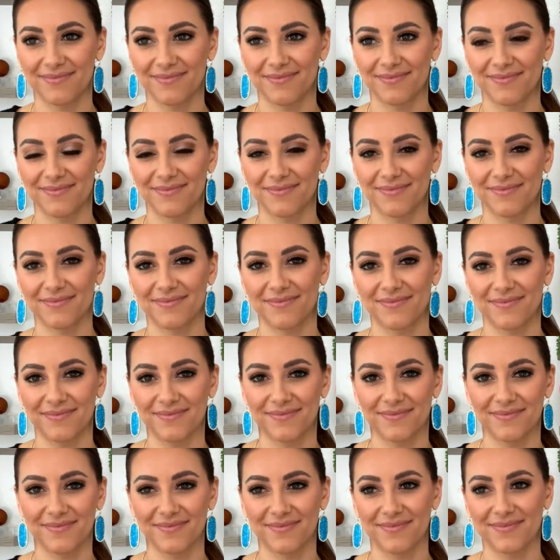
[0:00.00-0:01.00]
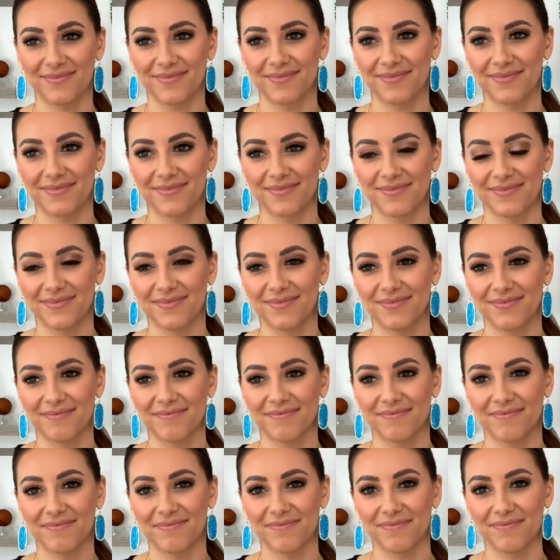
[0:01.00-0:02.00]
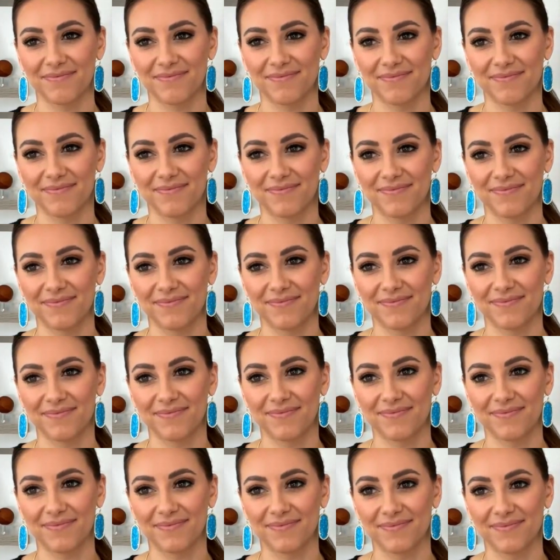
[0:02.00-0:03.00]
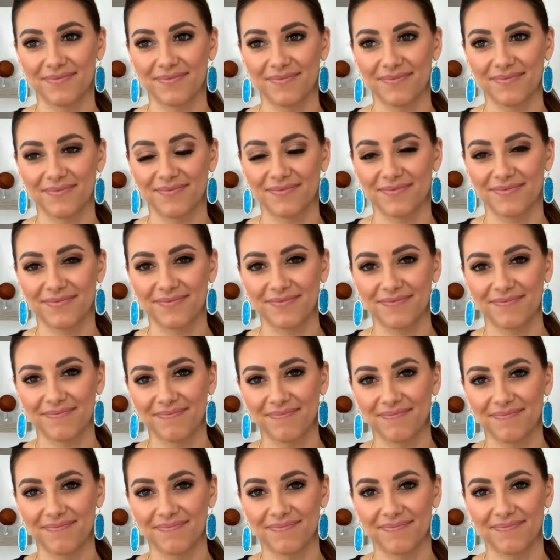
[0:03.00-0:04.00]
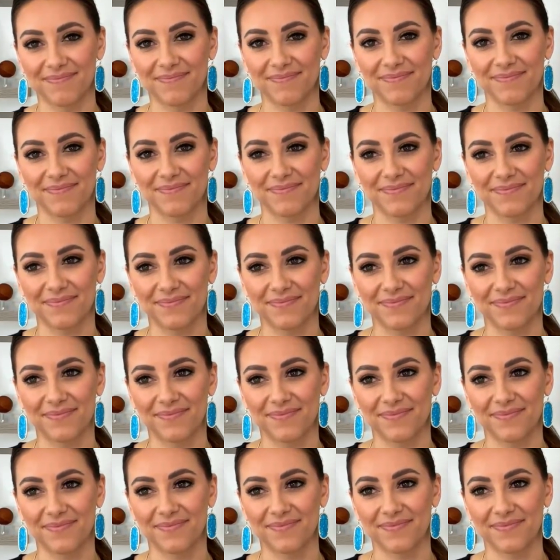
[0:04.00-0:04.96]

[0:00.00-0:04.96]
The person shown says nothing.